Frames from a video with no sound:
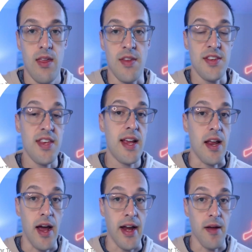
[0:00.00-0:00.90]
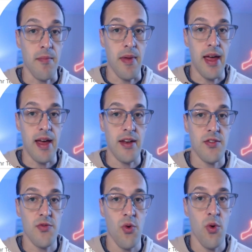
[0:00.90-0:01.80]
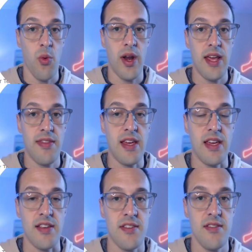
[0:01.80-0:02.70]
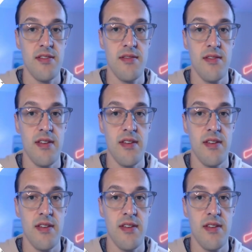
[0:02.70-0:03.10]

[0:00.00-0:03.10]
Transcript: the second item, and what I think is